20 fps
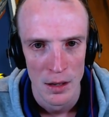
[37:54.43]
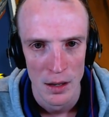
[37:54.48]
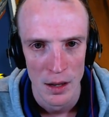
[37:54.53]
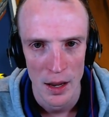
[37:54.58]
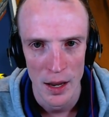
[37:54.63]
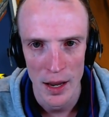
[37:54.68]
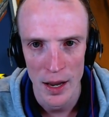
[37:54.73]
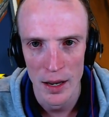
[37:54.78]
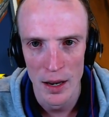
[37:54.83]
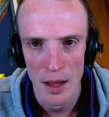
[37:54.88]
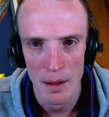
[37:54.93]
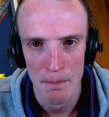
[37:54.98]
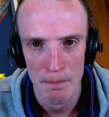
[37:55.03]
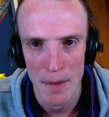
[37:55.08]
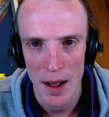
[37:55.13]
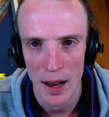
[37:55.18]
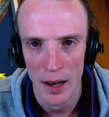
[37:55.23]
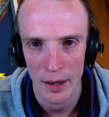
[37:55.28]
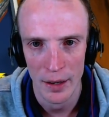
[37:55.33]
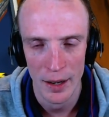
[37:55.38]
And you end up
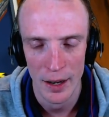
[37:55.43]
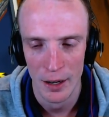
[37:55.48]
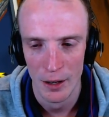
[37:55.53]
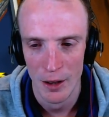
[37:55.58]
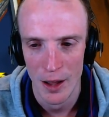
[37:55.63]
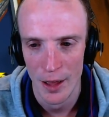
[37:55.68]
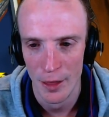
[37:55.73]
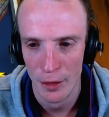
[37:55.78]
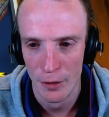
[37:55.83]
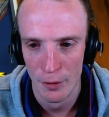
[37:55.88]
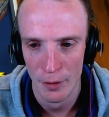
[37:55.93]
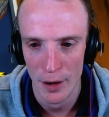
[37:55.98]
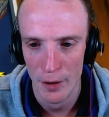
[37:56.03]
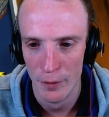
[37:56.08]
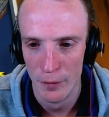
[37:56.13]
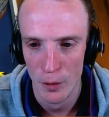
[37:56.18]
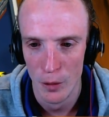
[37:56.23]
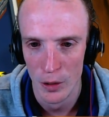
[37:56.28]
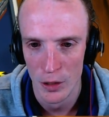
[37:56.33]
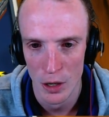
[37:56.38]
mulliganing like 3 or
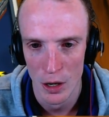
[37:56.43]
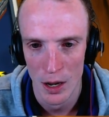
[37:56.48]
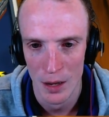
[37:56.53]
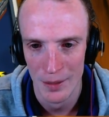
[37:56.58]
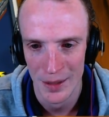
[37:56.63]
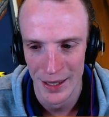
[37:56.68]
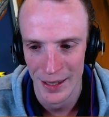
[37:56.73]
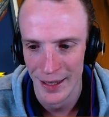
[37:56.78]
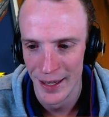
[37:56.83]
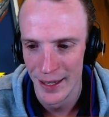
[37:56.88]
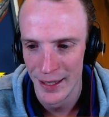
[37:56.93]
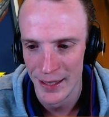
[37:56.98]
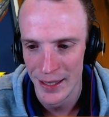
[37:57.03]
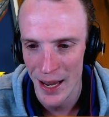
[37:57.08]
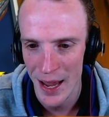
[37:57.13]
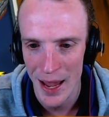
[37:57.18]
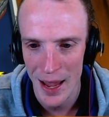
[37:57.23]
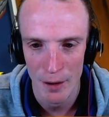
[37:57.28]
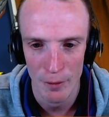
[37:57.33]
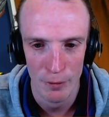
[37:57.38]
4 times at least
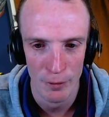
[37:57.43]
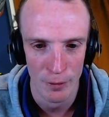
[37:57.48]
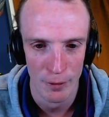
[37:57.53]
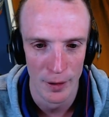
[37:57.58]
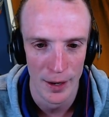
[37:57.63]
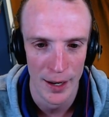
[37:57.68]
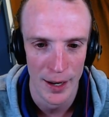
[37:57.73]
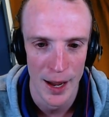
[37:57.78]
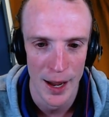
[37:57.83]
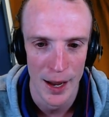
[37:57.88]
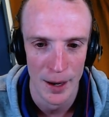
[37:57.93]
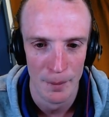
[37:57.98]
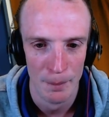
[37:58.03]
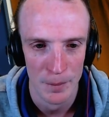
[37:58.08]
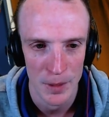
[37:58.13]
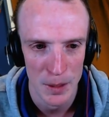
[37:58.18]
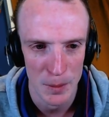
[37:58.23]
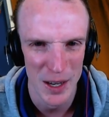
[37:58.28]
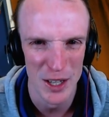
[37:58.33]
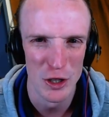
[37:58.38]
every game.
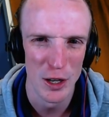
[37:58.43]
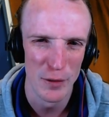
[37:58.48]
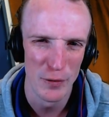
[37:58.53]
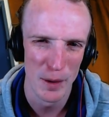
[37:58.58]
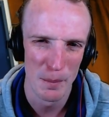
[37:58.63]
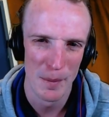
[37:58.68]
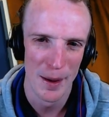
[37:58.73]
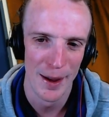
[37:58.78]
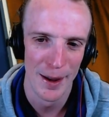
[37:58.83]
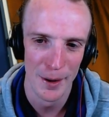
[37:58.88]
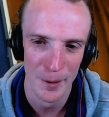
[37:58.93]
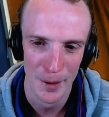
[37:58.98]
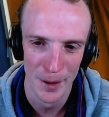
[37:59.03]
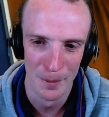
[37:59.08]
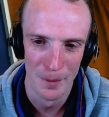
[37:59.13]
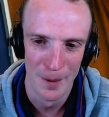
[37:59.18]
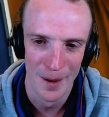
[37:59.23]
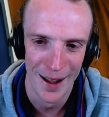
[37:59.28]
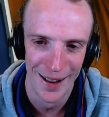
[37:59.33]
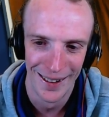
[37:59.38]
Especially if you're me with
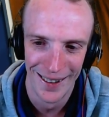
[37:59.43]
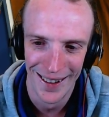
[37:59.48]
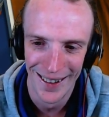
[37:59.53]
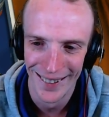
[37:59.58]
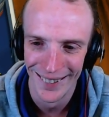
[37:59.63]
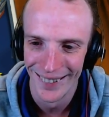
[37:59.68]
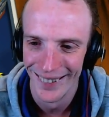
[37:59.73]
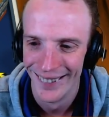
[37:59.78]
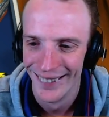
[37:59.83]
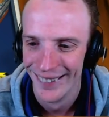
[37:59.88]
my luck.